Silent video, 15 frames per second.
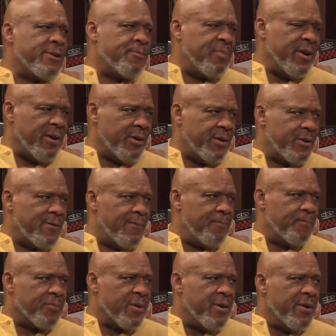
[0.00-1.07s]
piece.
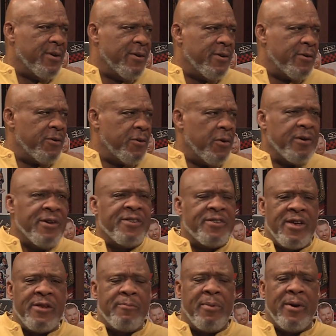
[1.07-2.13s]
You know, he
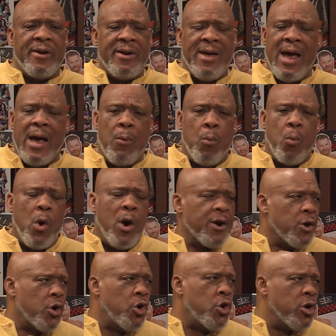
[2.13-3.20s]
said, but it had
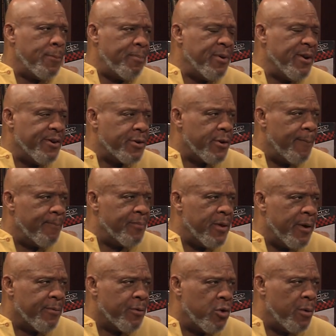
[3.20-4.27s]
one good piece
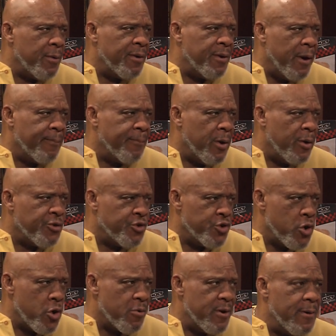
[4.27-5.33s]
of
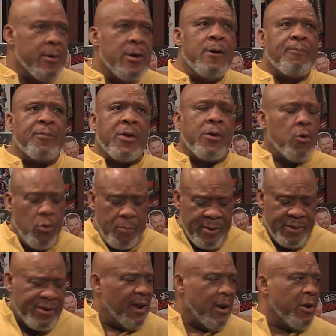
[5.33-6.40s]
jewelry, then a whole
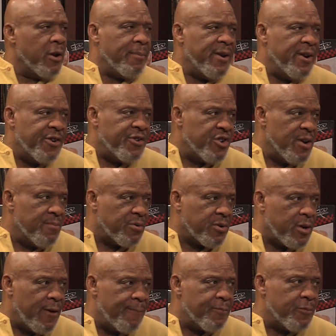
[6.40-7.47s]
bunch of that little bit of cheap
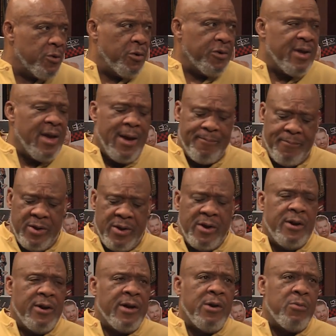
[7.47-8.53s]
stuff. You know,
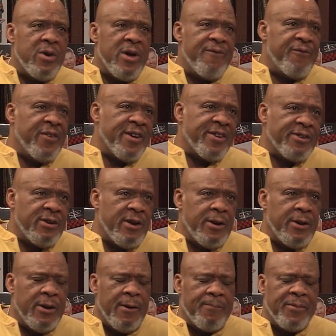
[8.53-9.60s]
he would invest
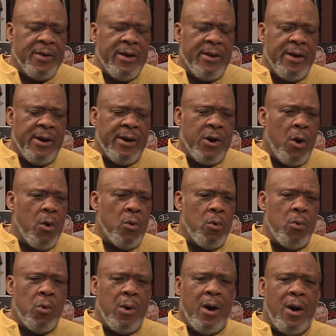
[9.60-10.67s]
in
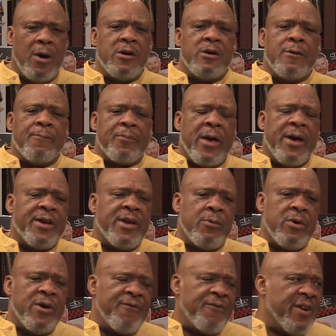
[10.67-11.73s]
gold, and he
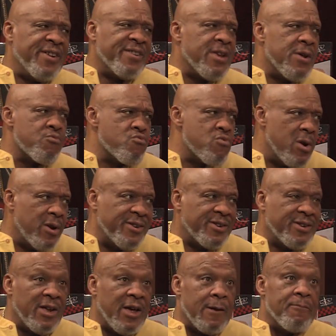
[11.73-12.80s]
would invest in real
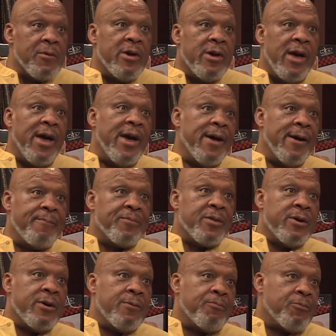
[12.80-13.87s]
estate. And
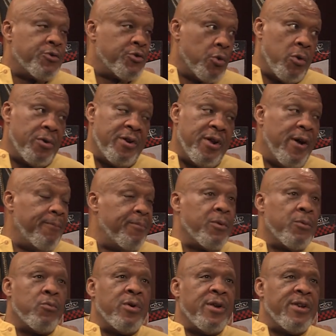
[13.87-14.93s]
sure enough,
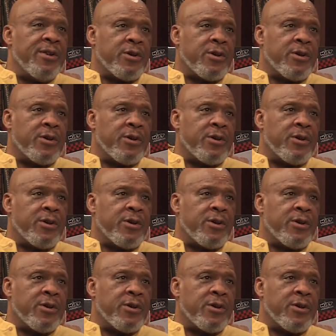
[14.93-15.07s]
when his